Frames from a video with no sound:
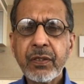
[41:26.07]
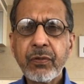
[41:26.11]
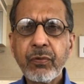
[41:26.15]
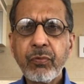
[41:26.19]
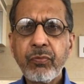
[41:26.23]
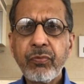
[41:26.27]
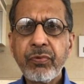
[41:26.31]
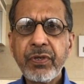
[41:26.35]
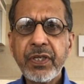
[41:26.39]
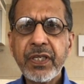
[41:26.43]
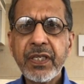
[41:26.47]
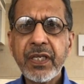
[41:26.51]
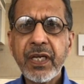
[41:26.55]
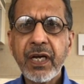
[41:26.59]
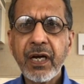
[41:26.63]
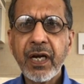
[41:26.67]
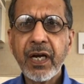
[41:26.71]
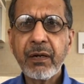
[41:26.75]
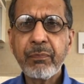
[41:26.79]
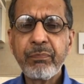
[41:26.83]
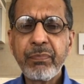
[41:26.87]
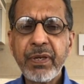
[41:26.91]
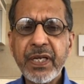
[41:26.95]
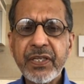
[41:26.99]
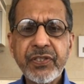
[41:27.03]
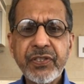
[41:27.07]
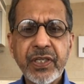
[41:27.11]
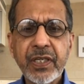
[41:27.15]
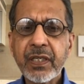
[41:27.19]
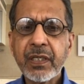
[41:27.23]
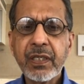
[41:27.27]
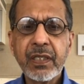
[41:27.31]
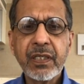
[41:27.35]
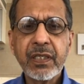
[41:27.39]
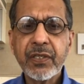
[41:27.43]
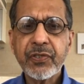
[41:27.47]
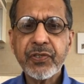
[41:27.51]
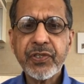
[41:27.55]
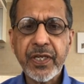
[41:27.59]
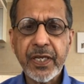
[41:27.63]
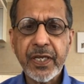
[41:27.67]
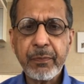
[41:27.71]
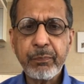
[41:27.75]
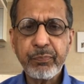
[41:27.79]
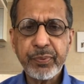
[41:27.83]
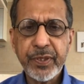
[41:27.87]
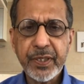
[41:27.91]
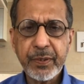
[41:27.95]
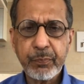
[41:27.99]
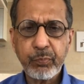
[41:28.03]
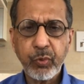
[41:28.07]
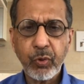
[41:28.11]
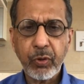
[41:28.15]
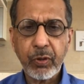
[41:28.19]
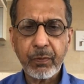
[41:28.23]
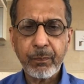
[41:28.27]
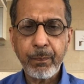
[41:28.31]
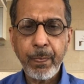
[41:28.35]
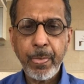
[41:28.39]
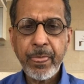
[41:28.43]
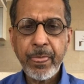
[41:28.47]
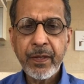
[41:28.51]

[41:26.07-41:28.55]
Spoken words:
we are basically the same people.